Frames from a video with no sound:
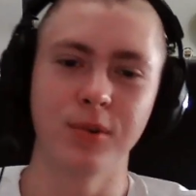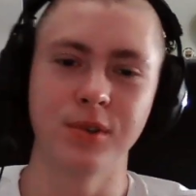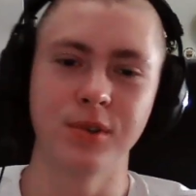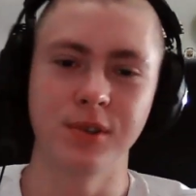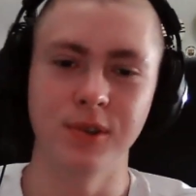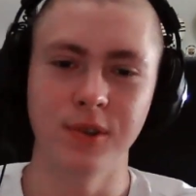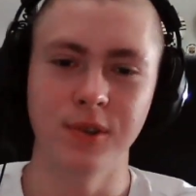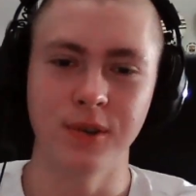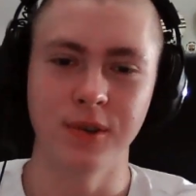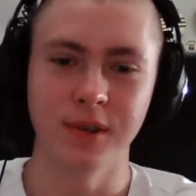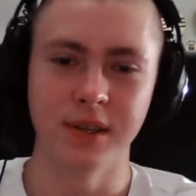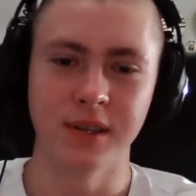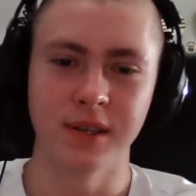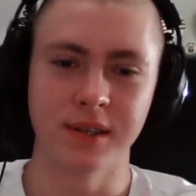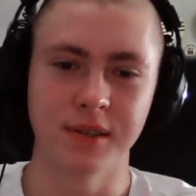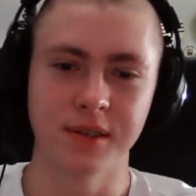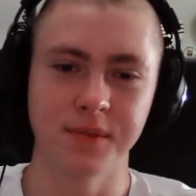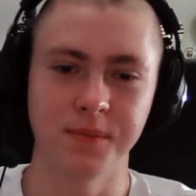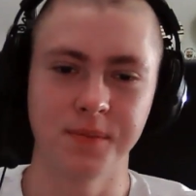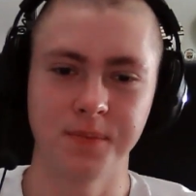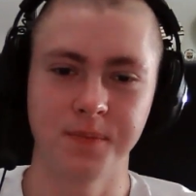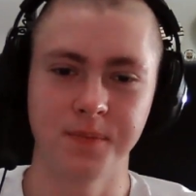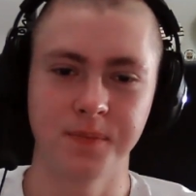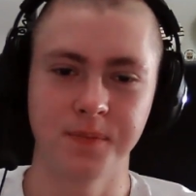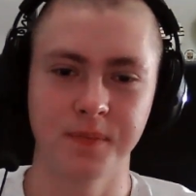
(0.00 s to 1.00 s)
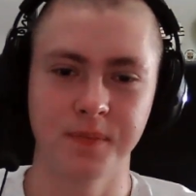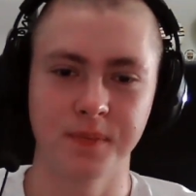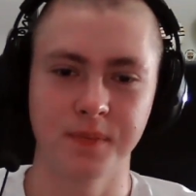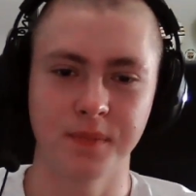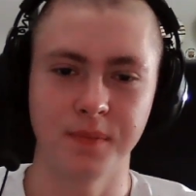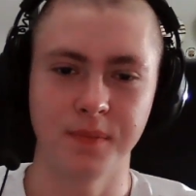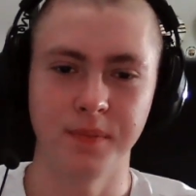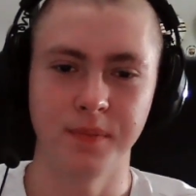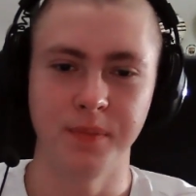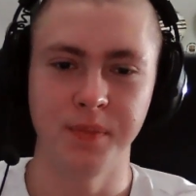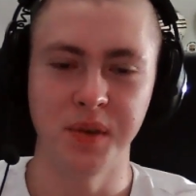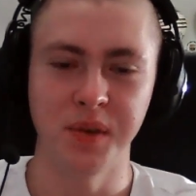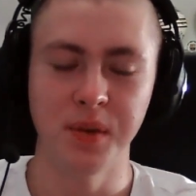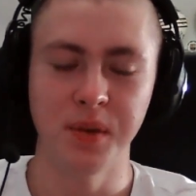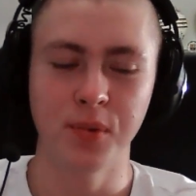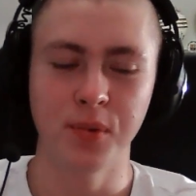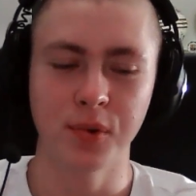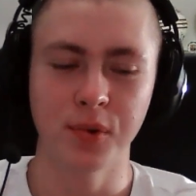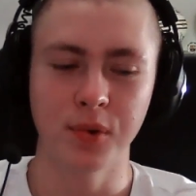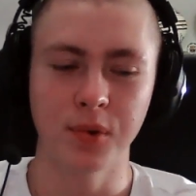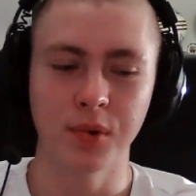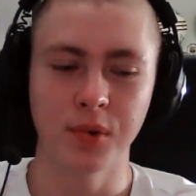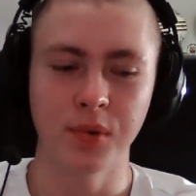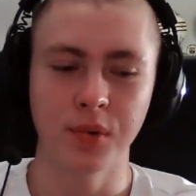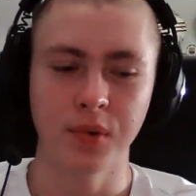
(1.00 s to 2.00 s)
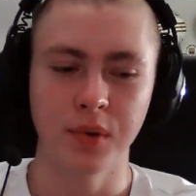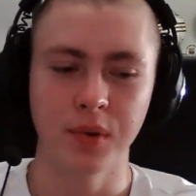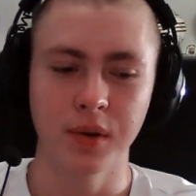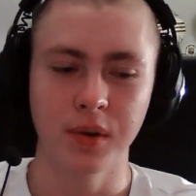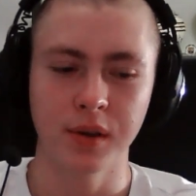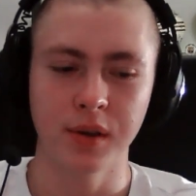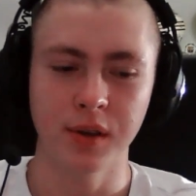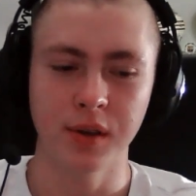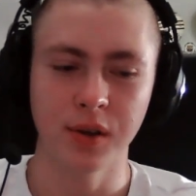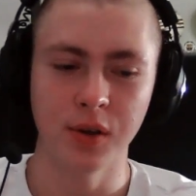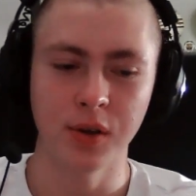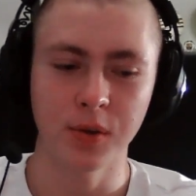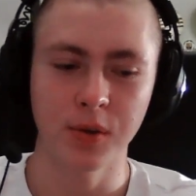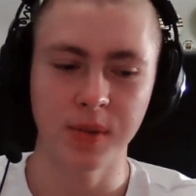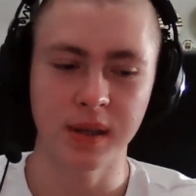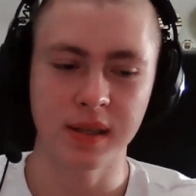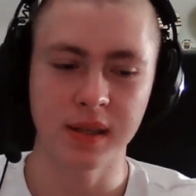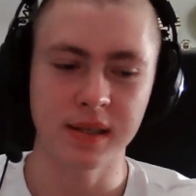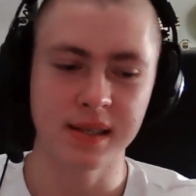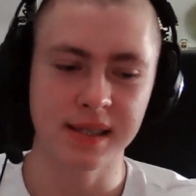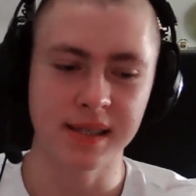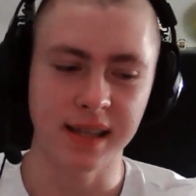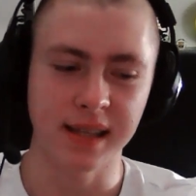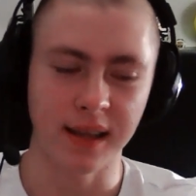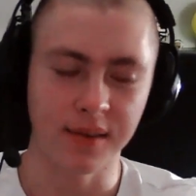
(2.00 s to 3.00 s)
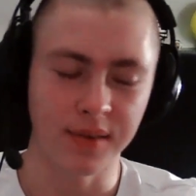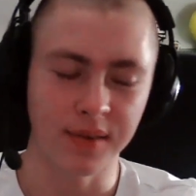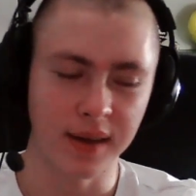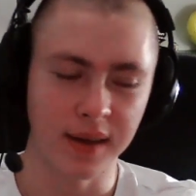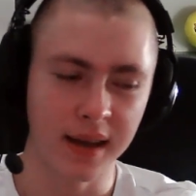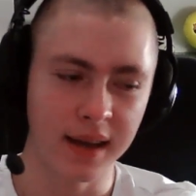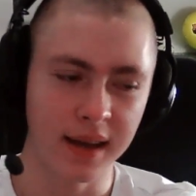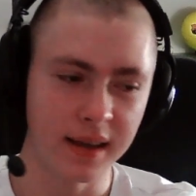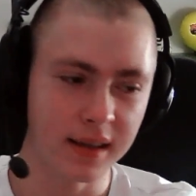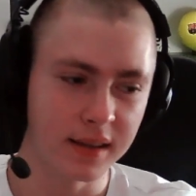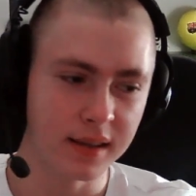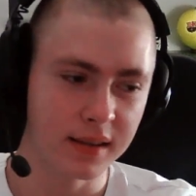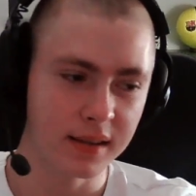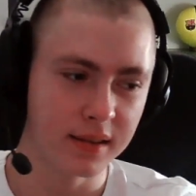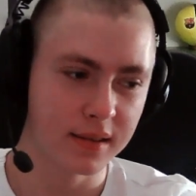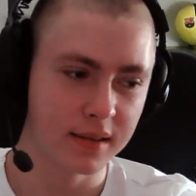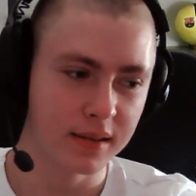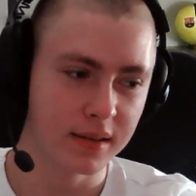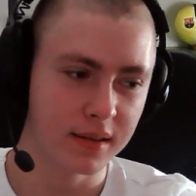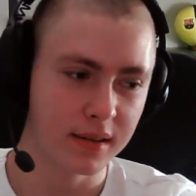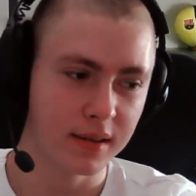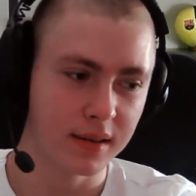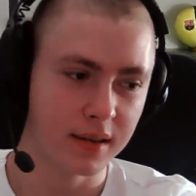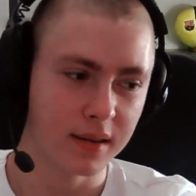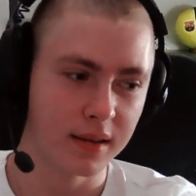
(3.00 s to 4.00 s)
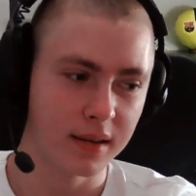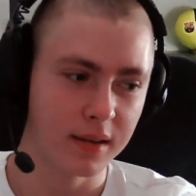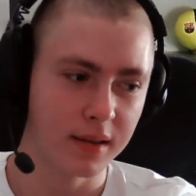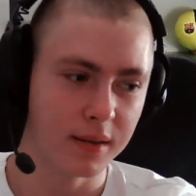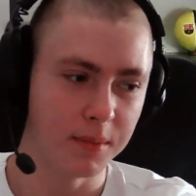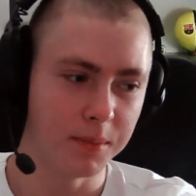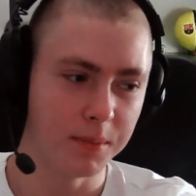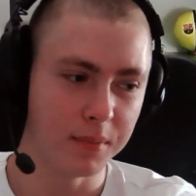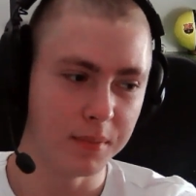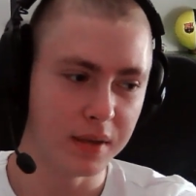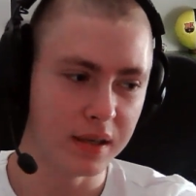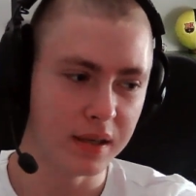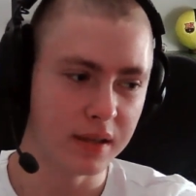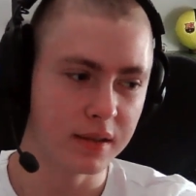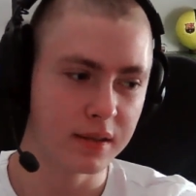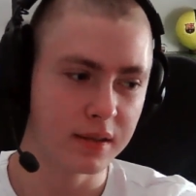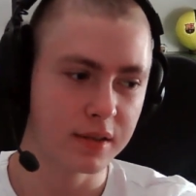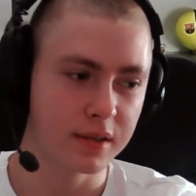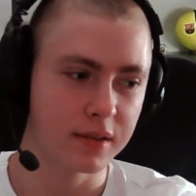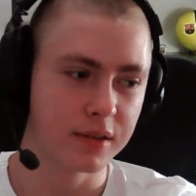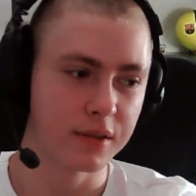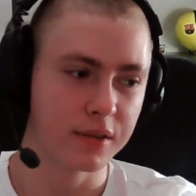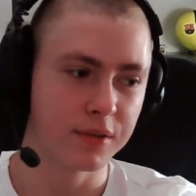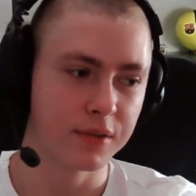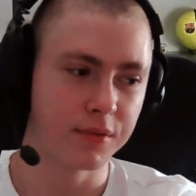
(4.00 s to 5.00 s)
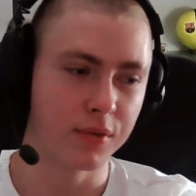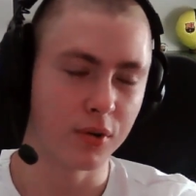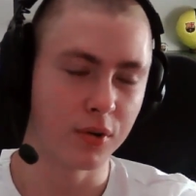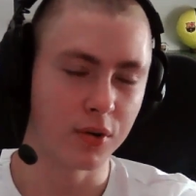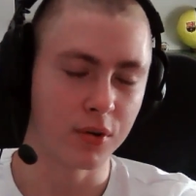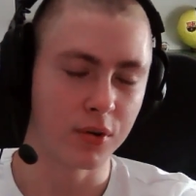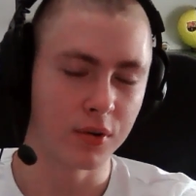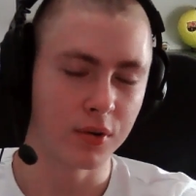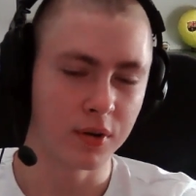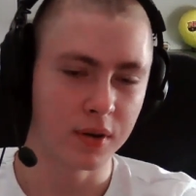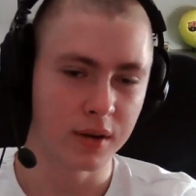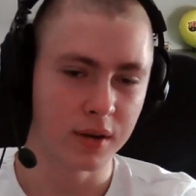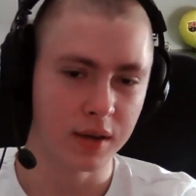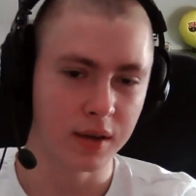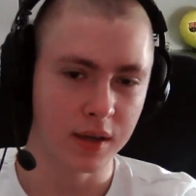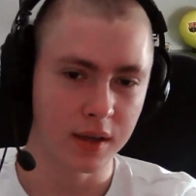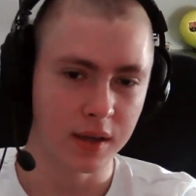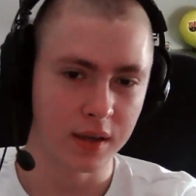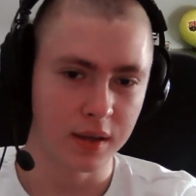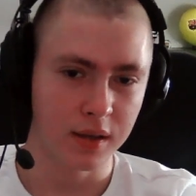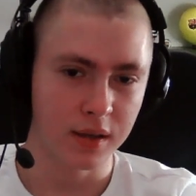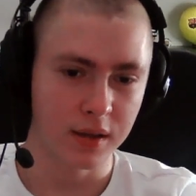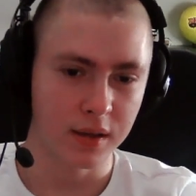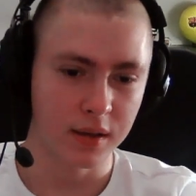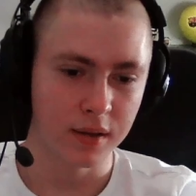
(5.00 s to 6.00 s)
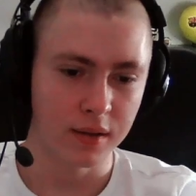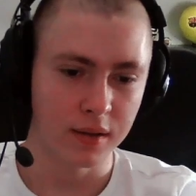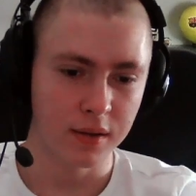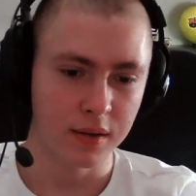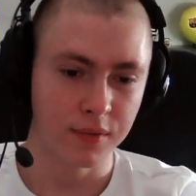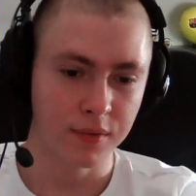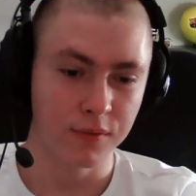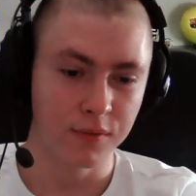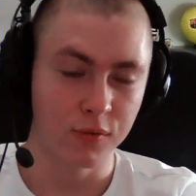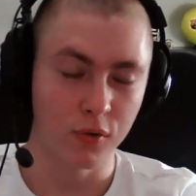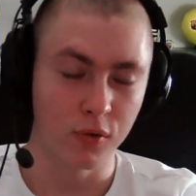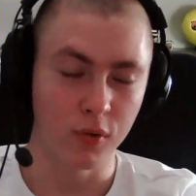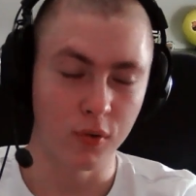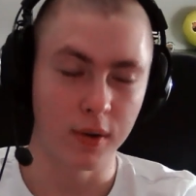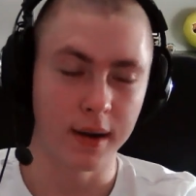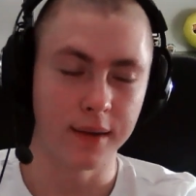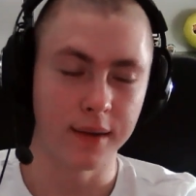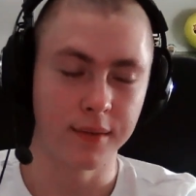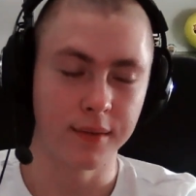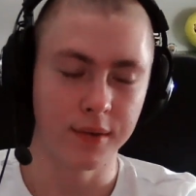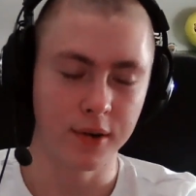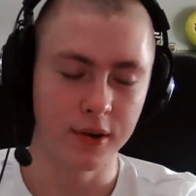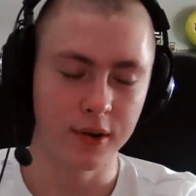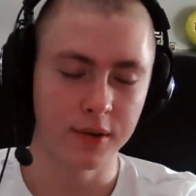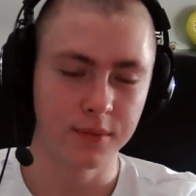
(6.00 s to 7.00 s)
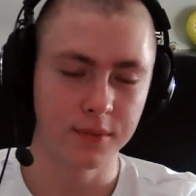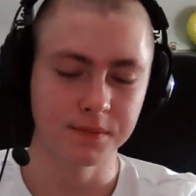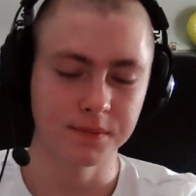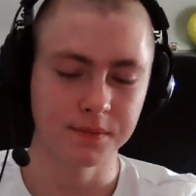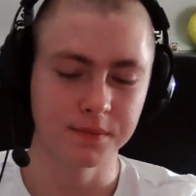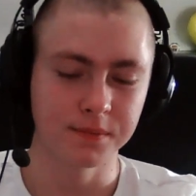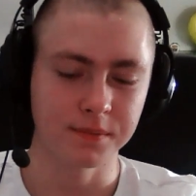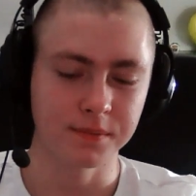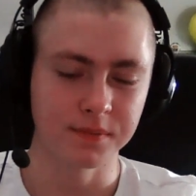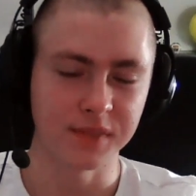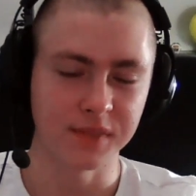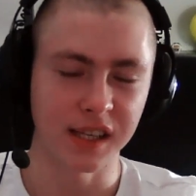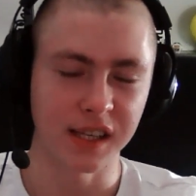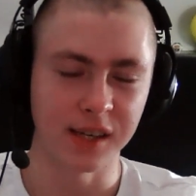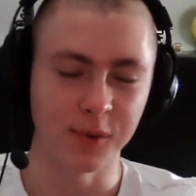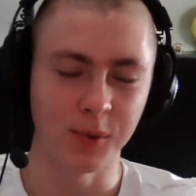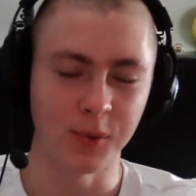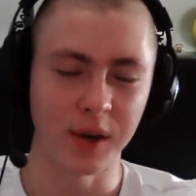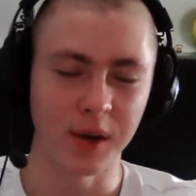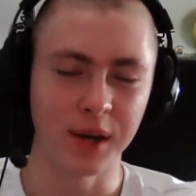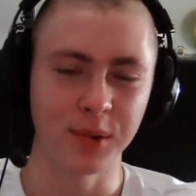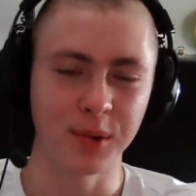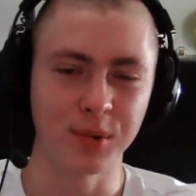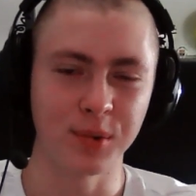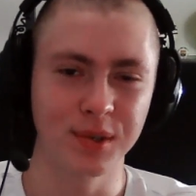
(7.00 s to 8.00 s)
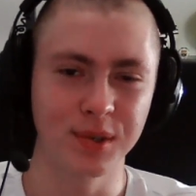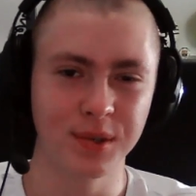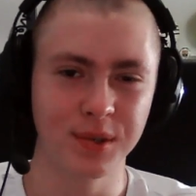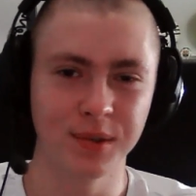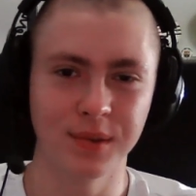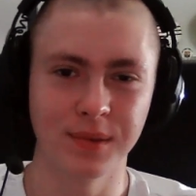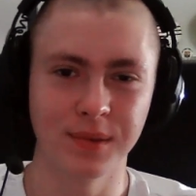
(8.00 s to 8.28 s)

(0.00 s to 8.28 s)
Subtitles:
you do this. People, humans have ate meat for forever, and why would you